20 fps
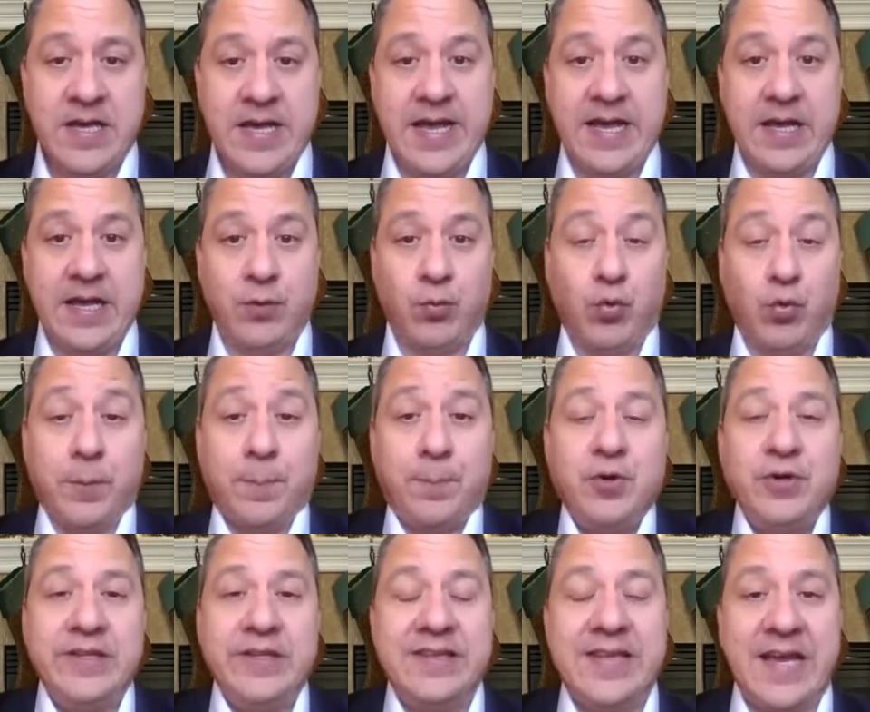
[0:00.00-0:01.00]
And we're
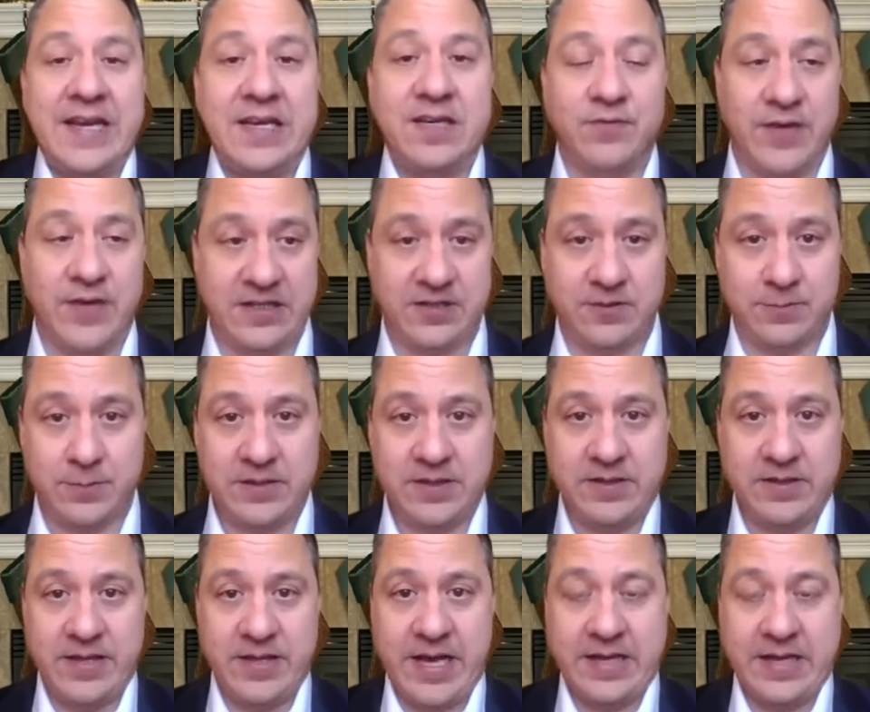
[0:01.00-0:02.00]
putting that investment in
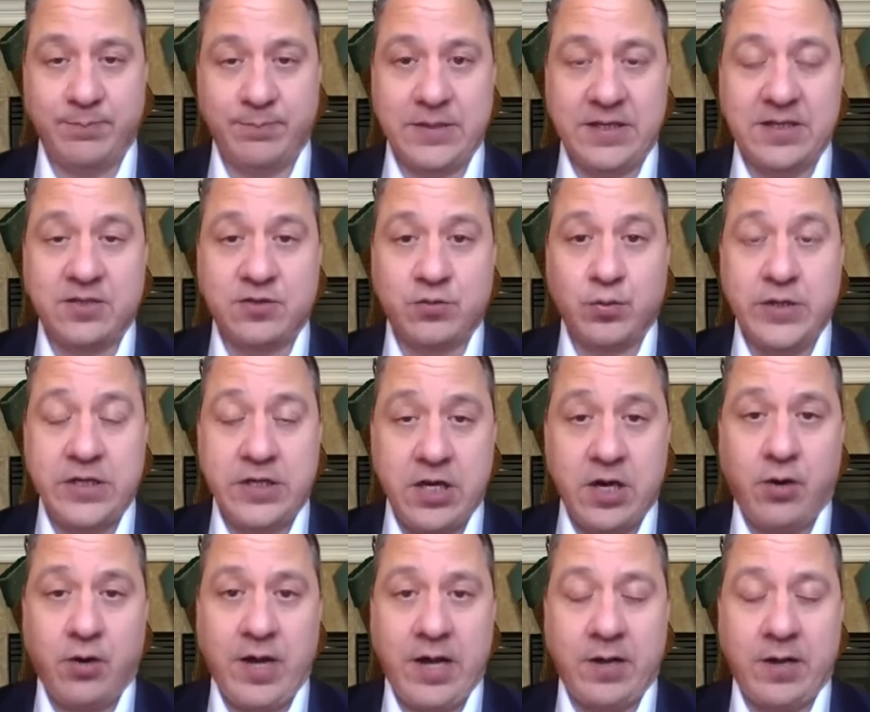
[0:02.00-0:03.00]
that because we
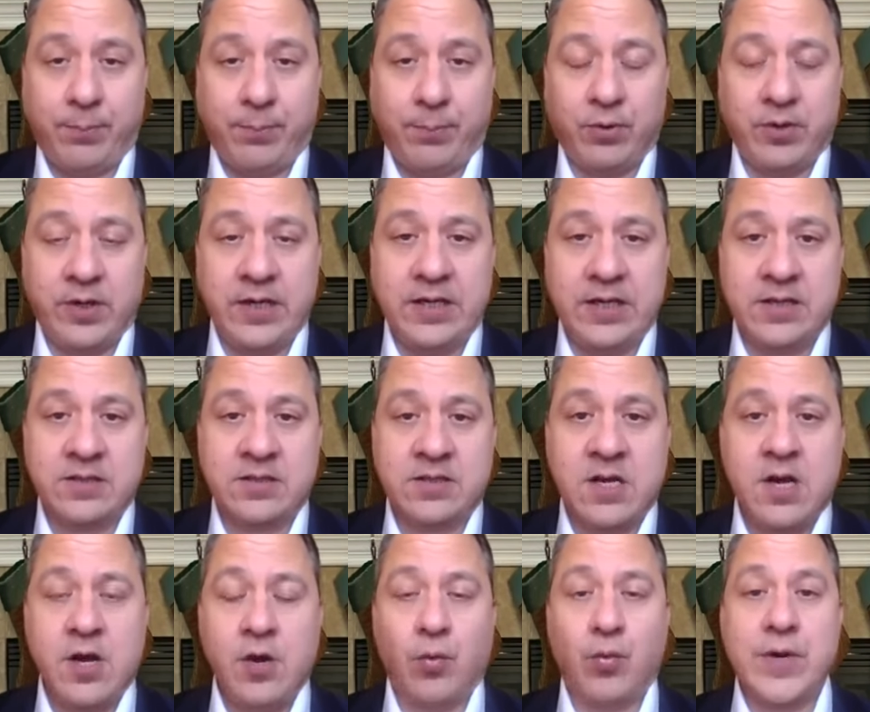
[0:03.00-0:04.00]
know how important it is.
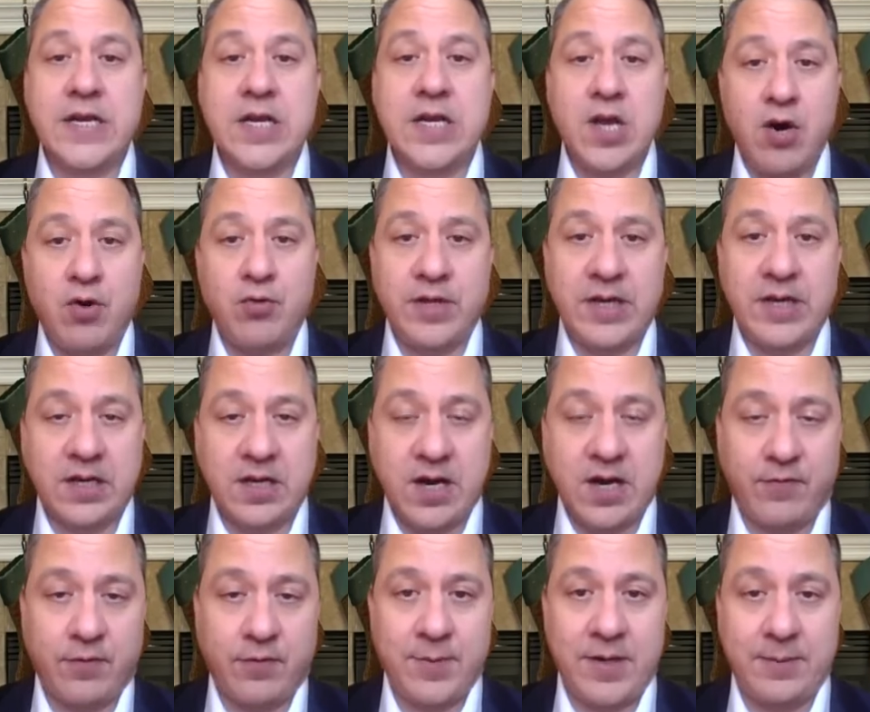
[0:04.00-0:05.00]
We know that
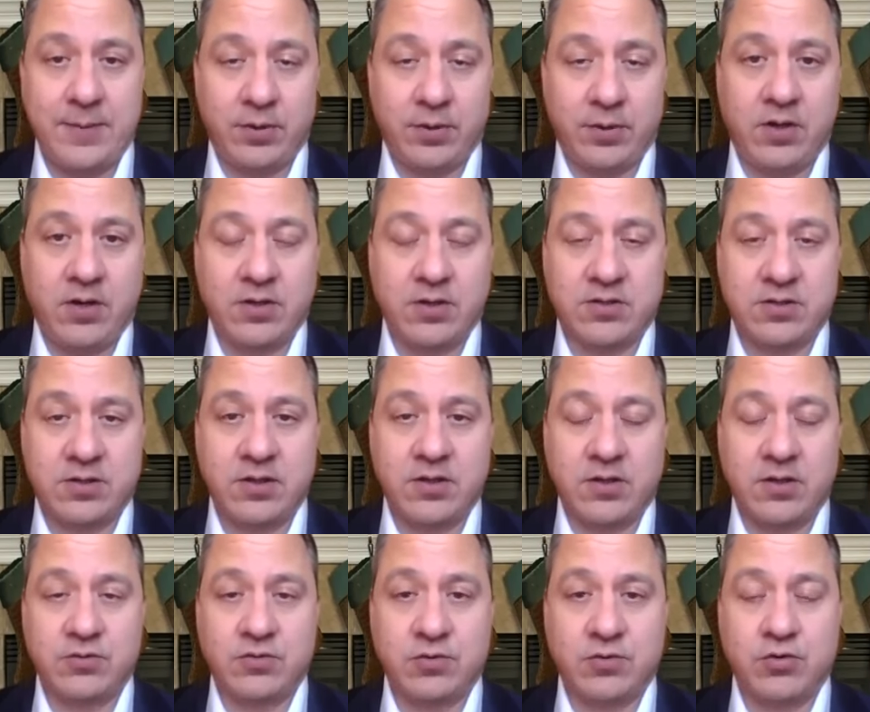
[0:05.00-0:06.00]
government belongs to
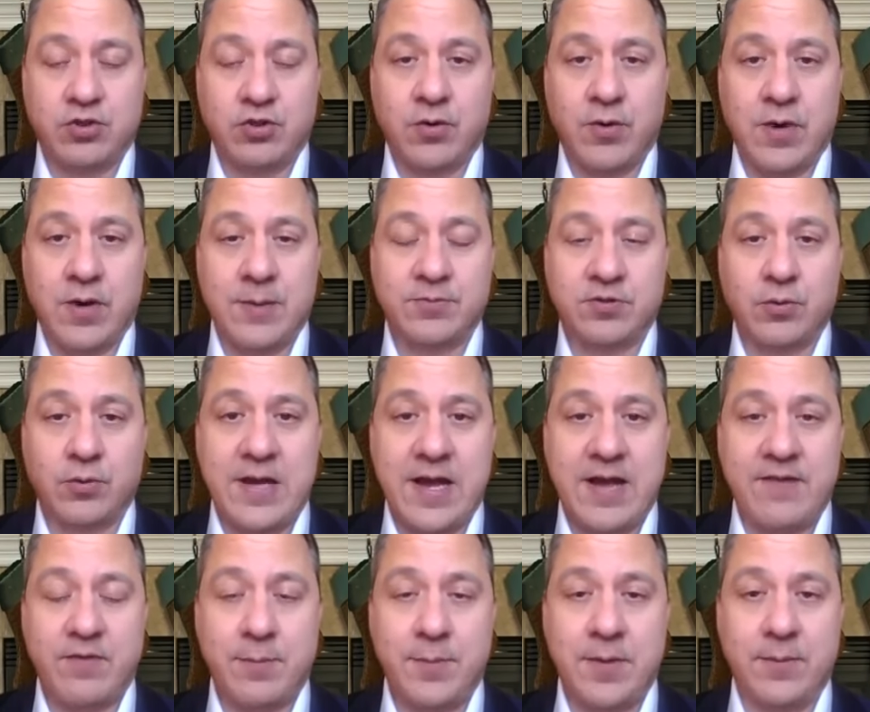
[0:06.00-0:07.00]
those who show up. So we
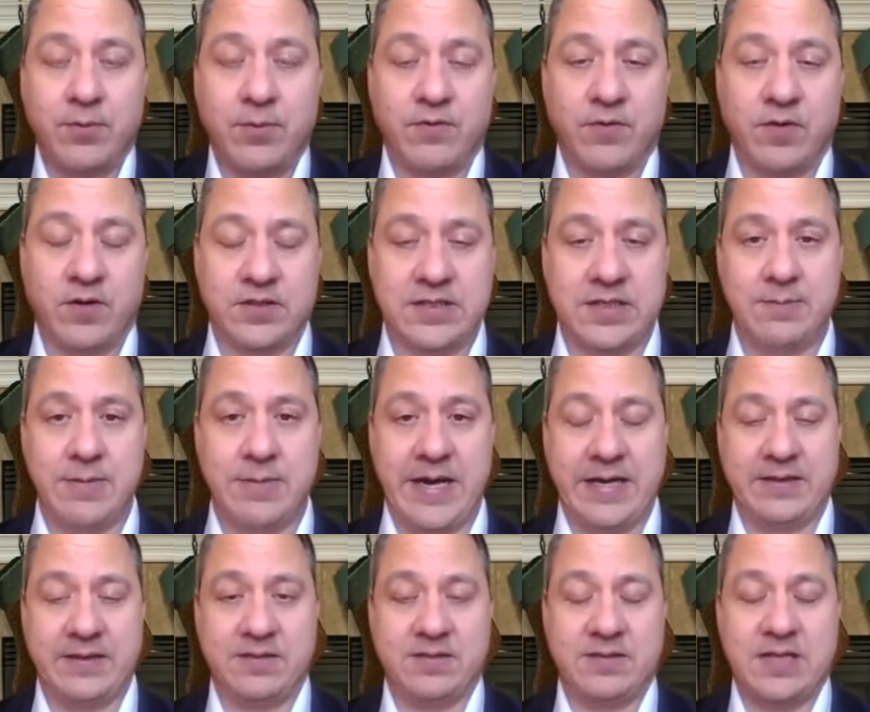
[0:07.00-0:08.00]
have a member of our team
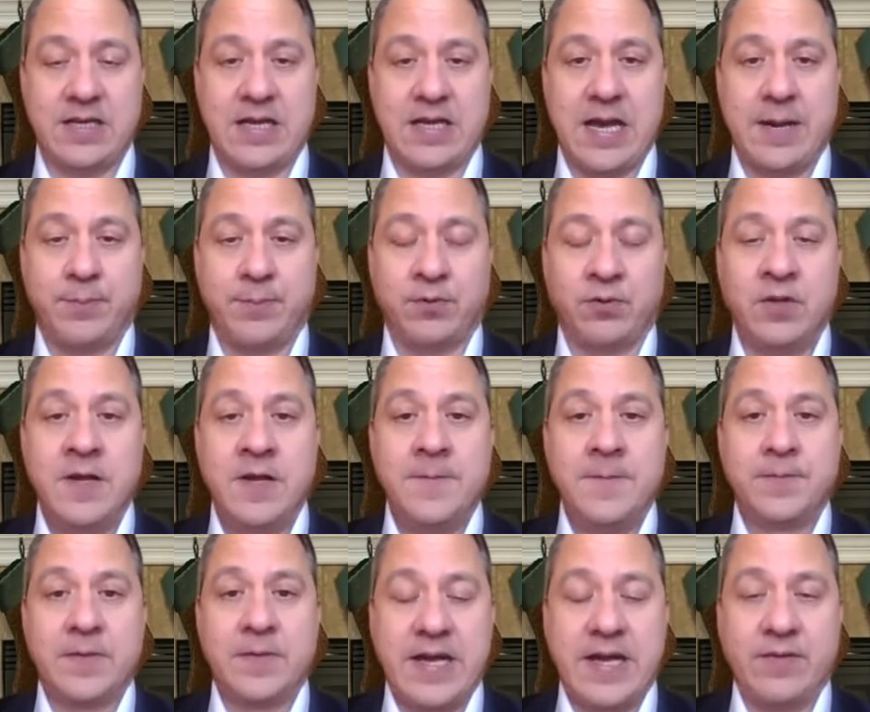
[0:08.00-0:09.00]
at the state Capitol
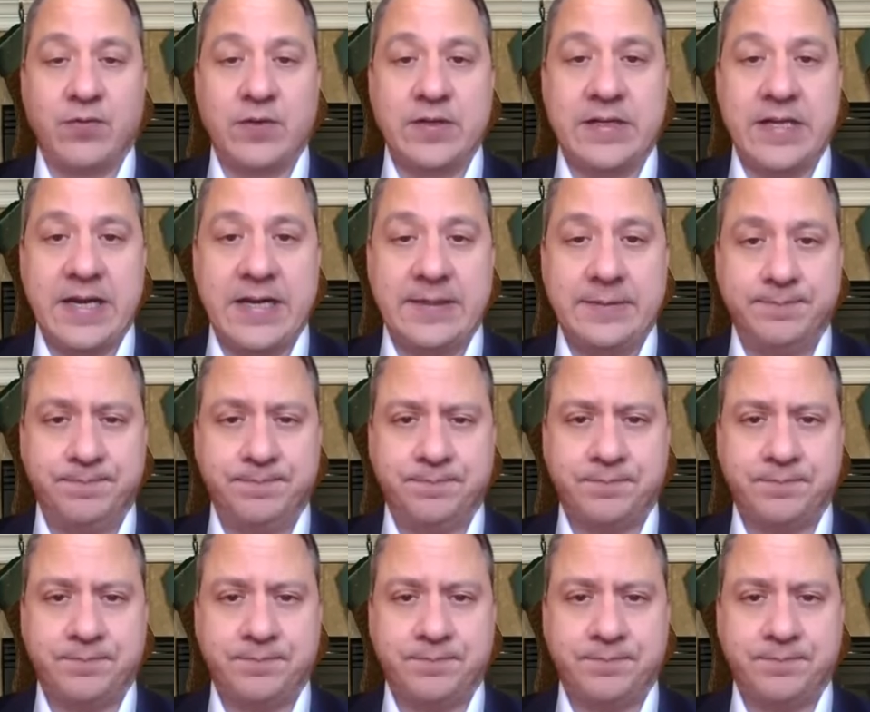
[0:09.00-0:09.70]
every day